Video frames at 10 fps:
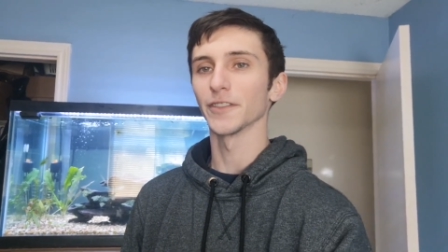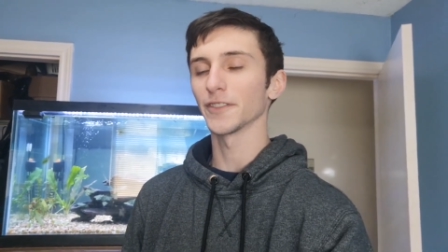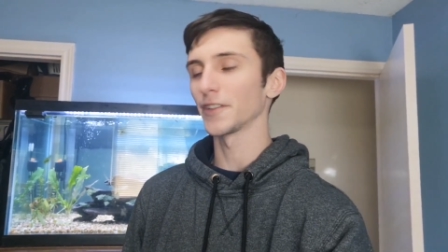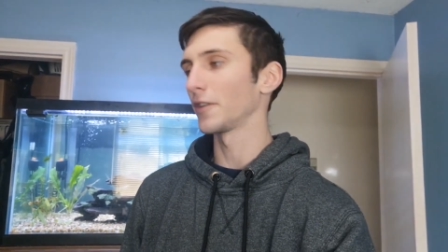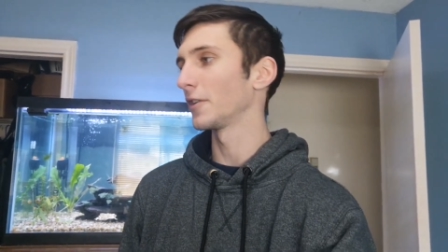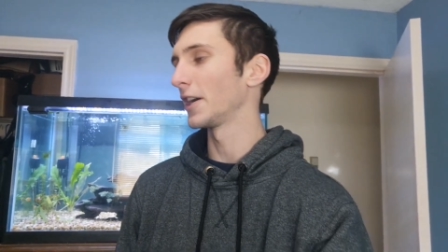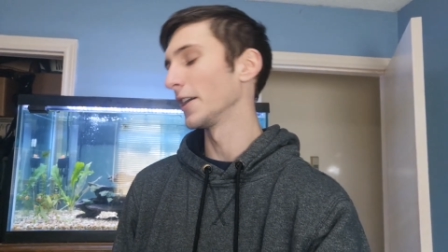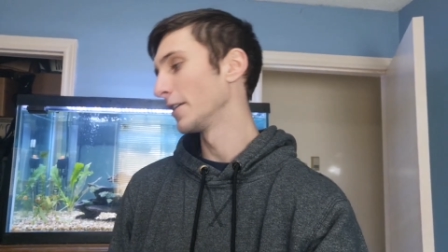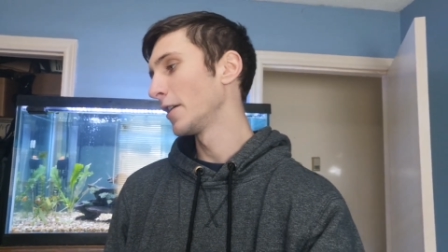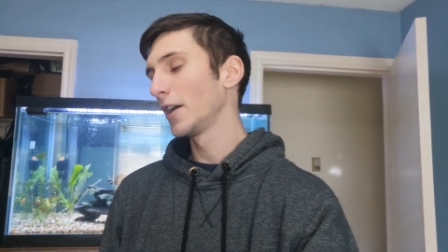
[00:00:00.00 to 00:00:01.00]
So
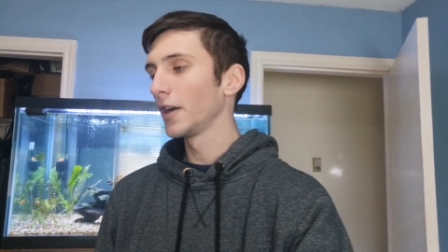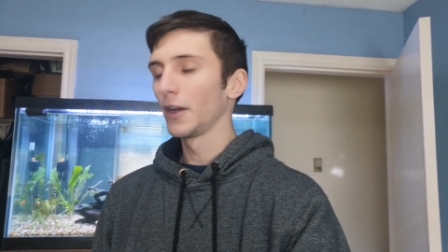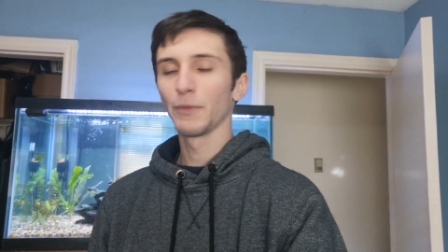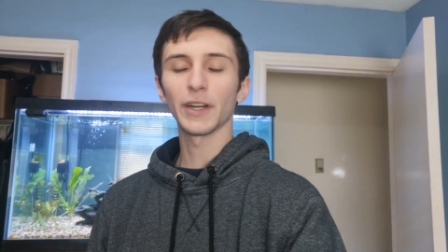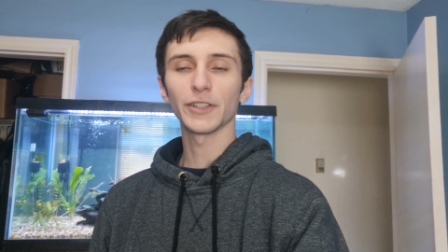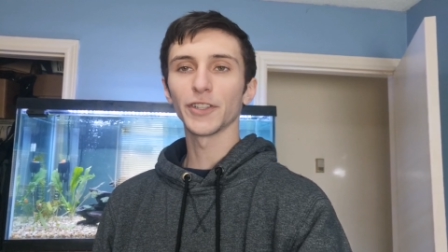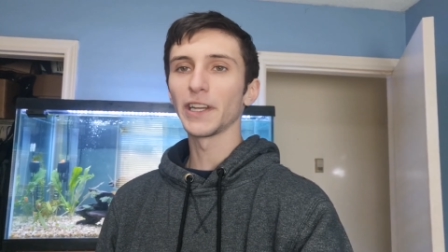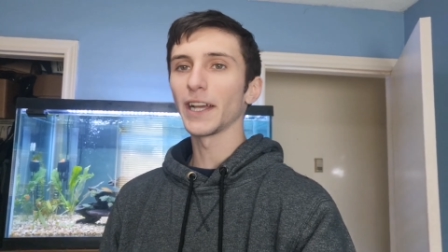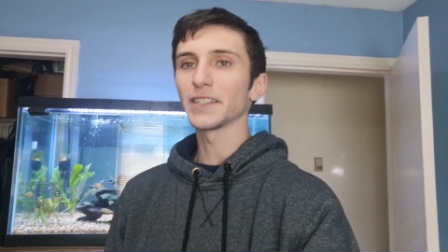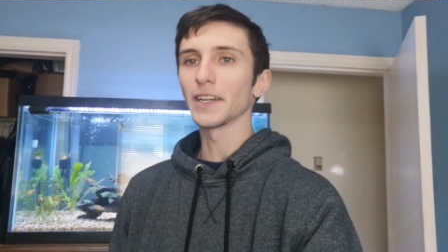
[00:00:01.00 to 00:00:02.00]
we're gonna show you
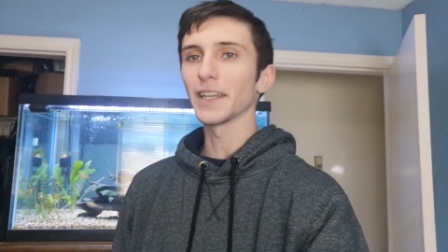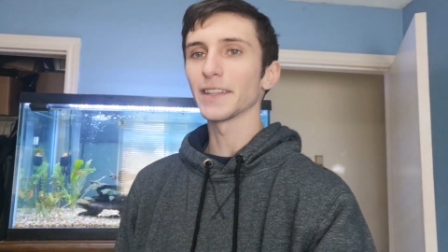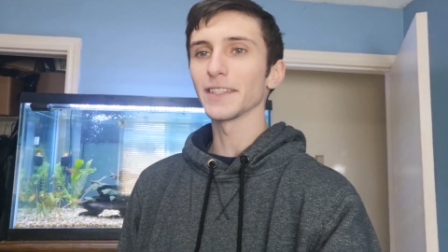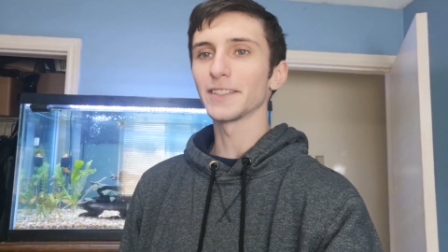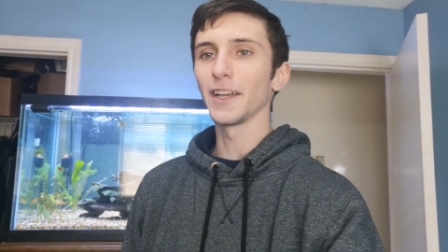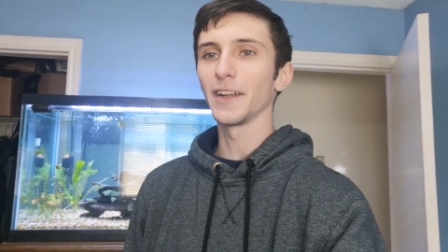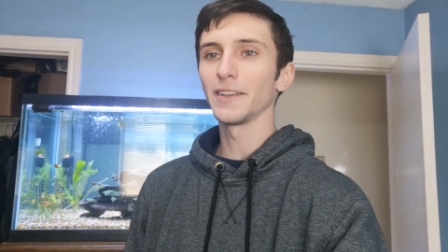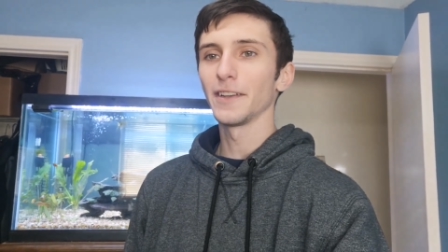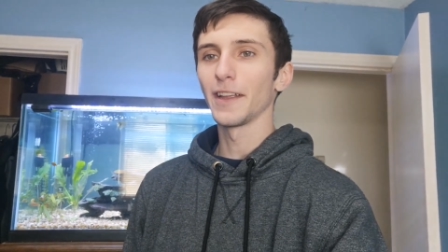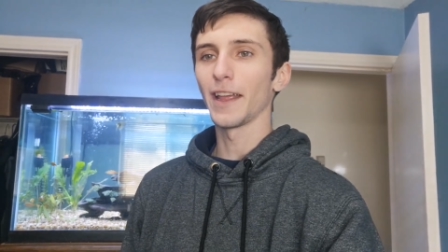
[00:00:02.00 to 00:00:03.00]
guys how to get this
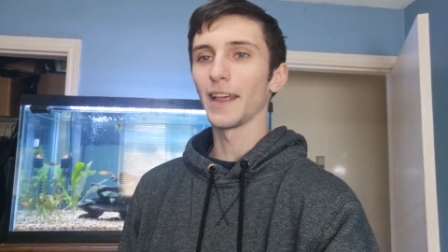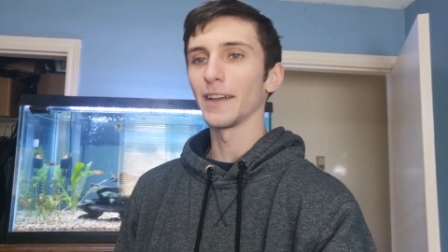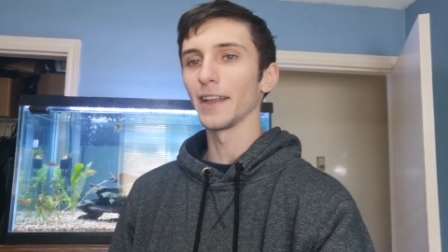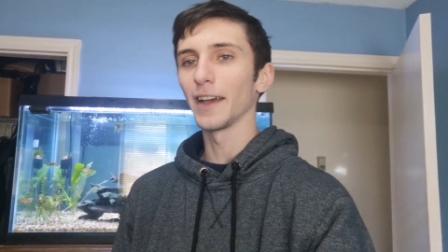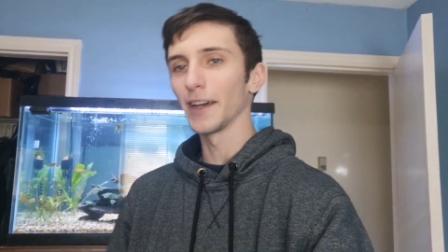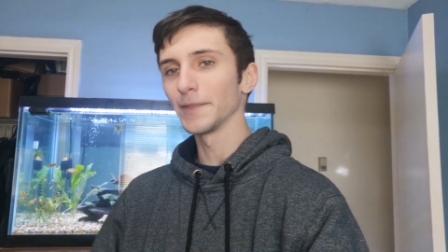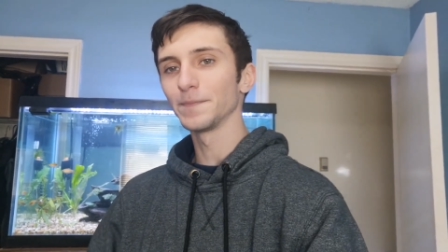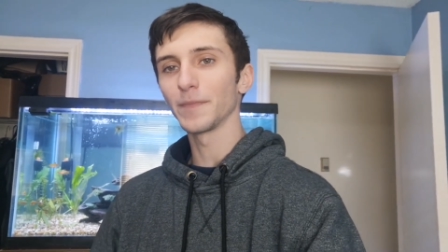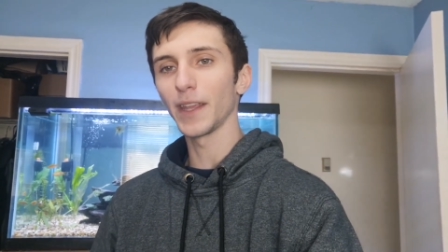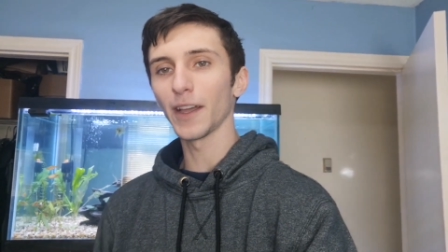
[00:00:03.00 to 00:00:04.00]
done, and
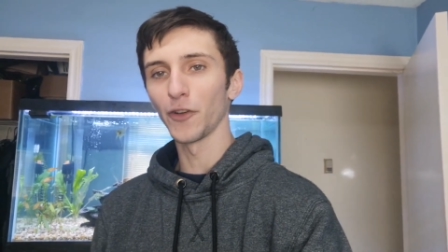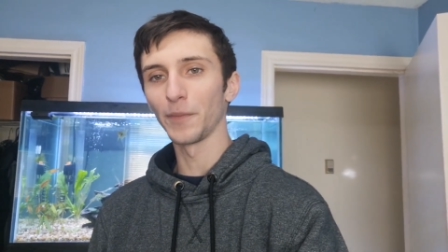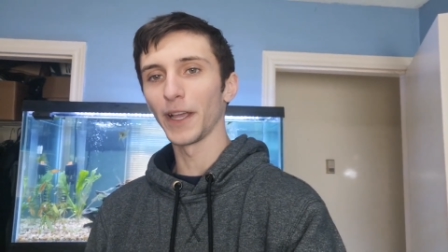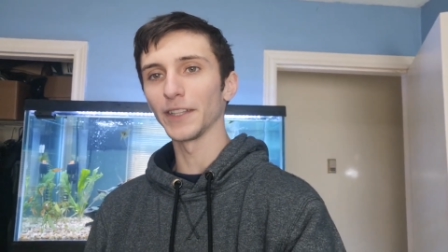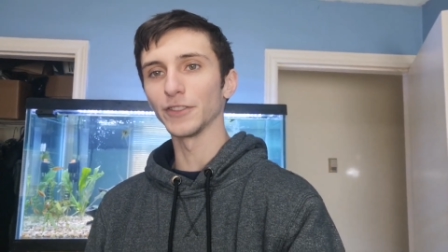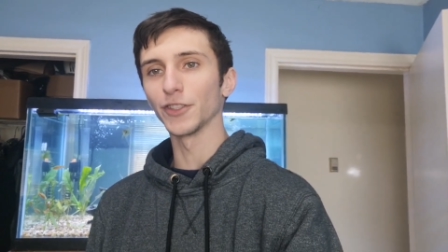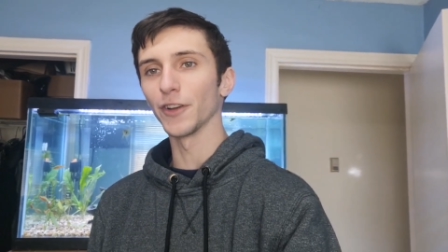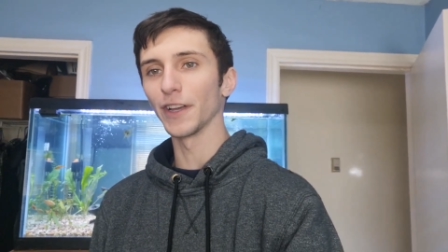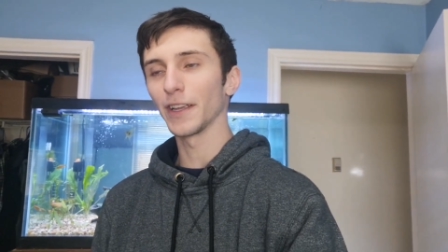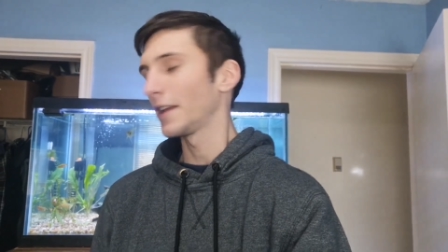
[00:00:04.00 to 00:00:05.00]
yeah, hope you guys
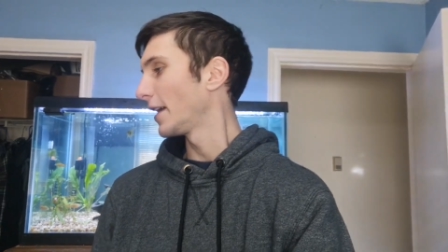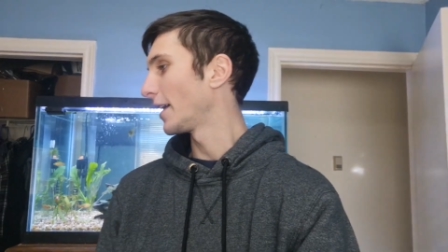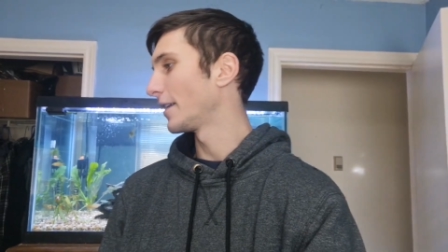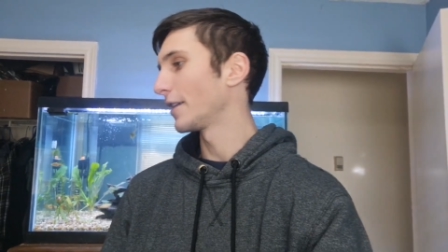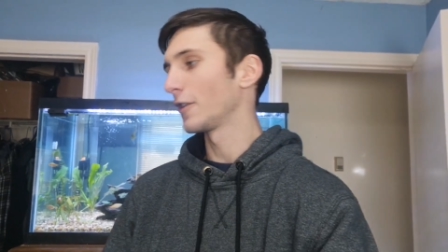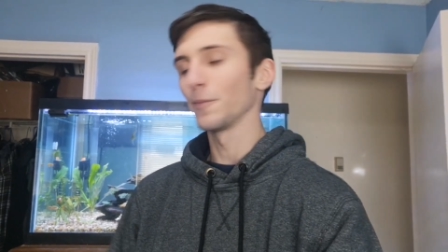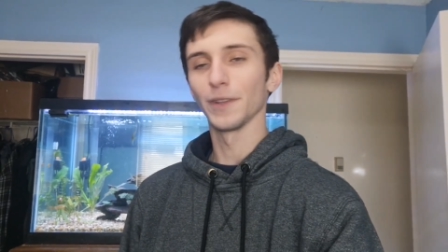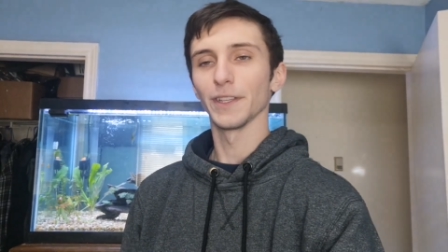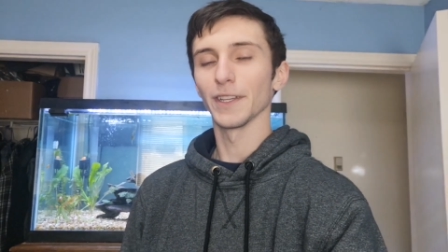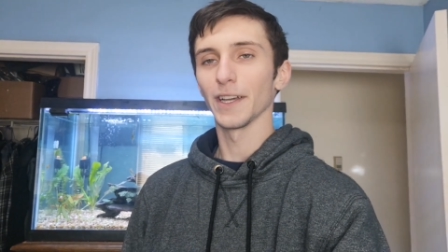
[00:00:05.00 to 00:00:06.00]
enjoy, and
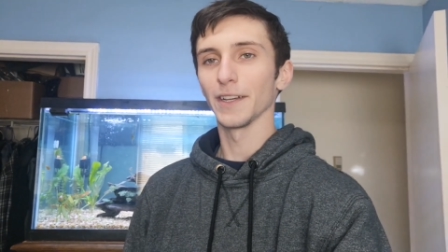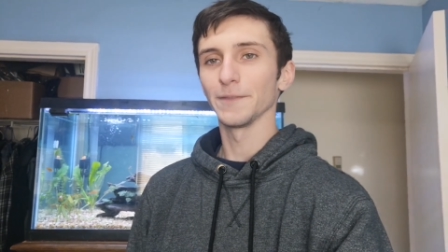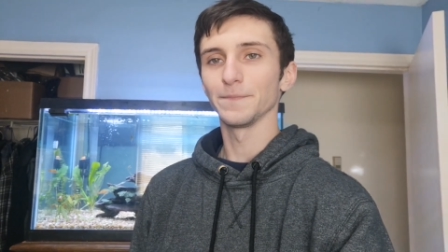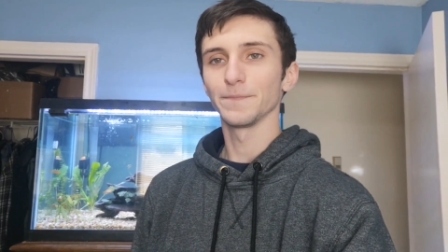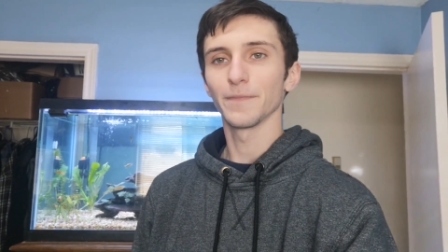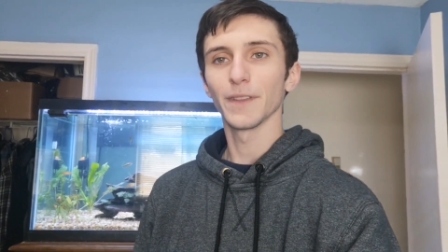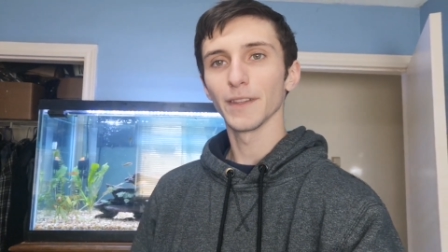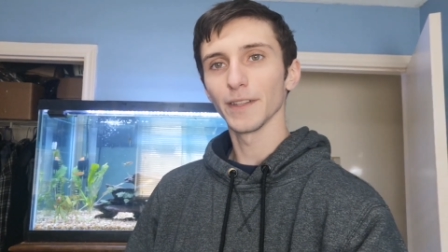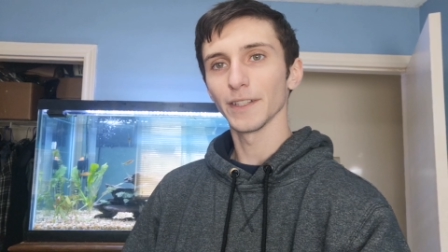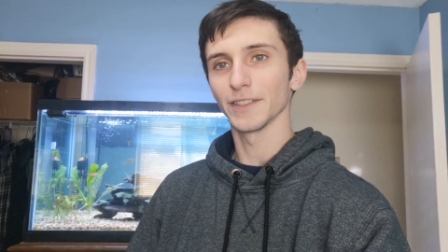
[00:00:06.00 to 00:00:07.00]
hopefully
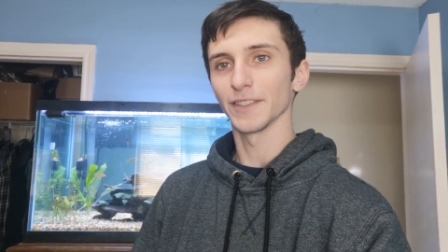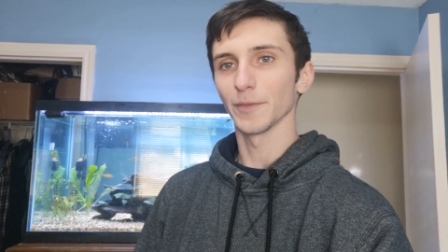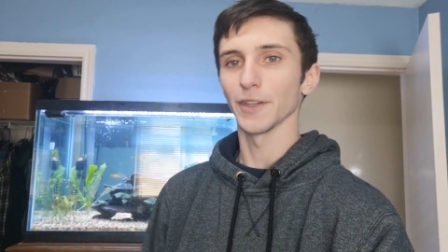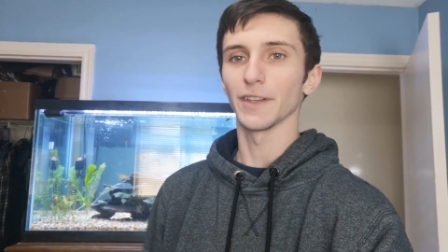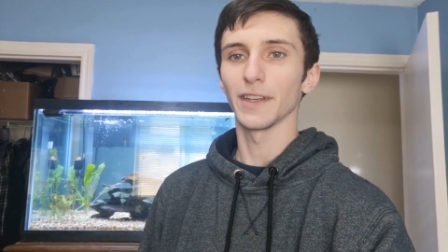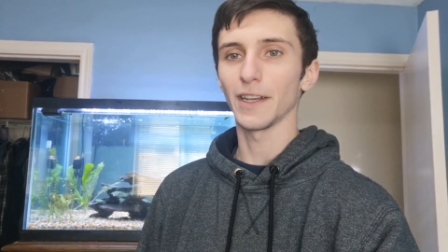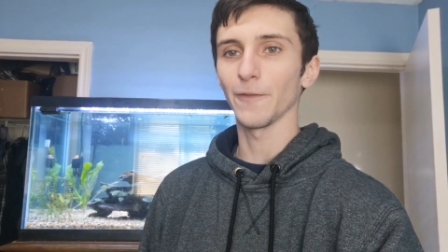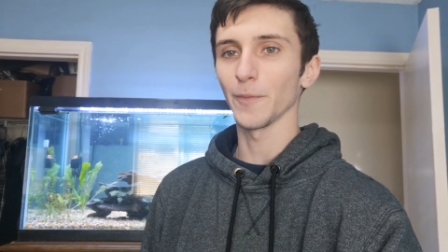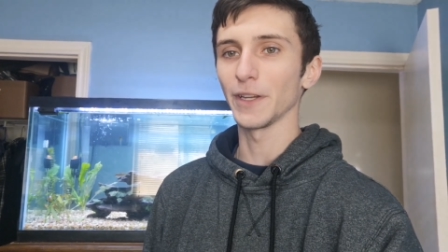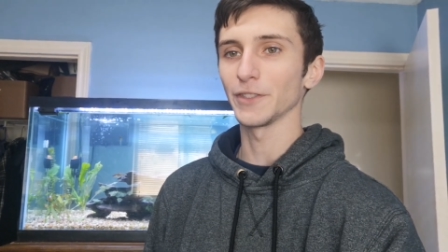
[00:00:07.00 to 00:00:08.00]
this is some good
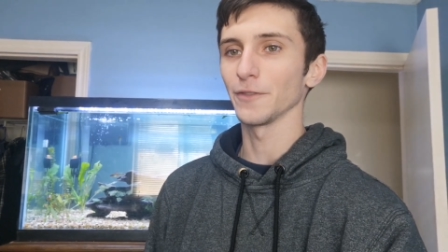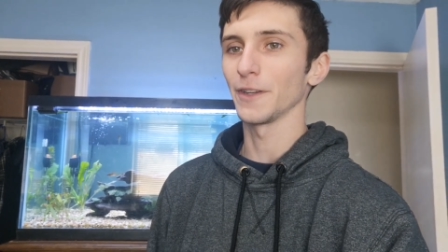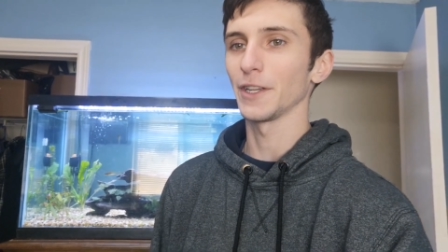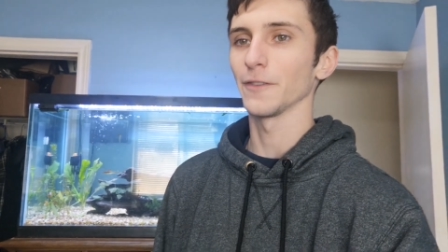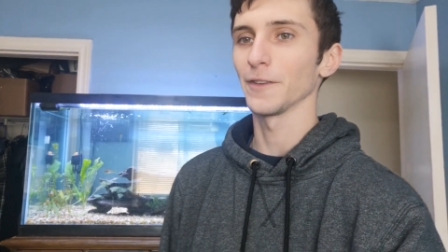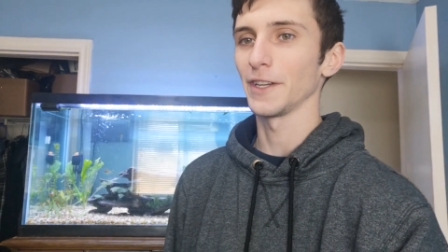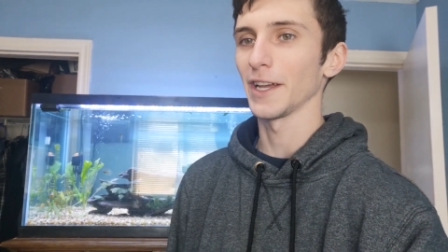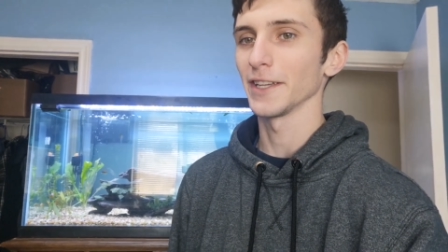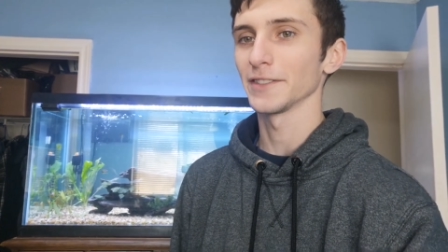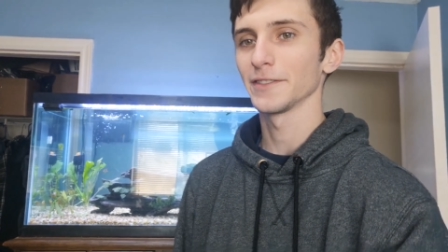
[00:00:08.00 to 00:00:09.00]
informational video for you
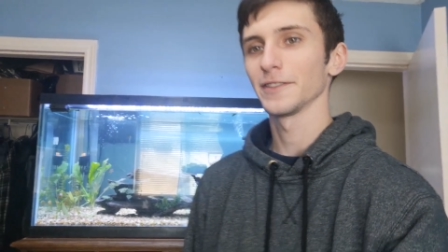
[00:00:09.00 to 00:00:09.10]
guys.